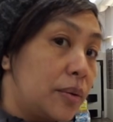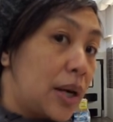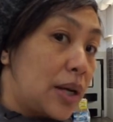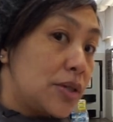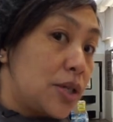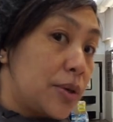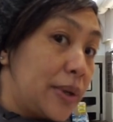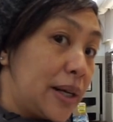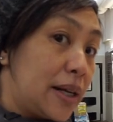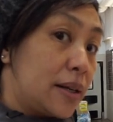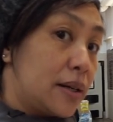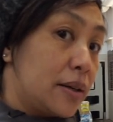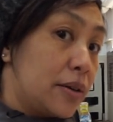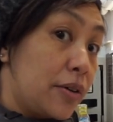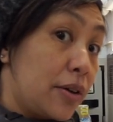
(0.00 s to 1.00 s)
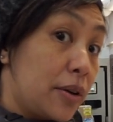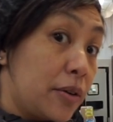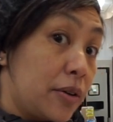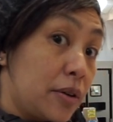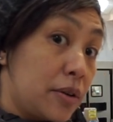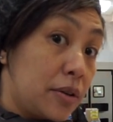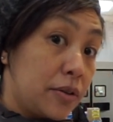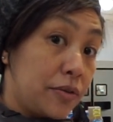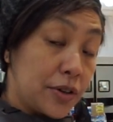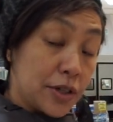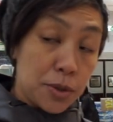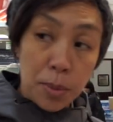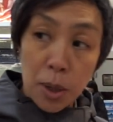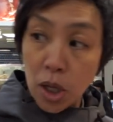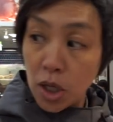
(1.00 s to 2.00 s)
What else do we need?
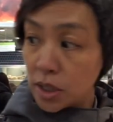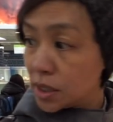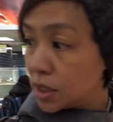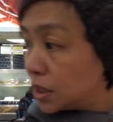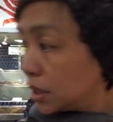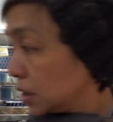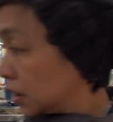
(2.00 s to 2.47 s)
Fish balls.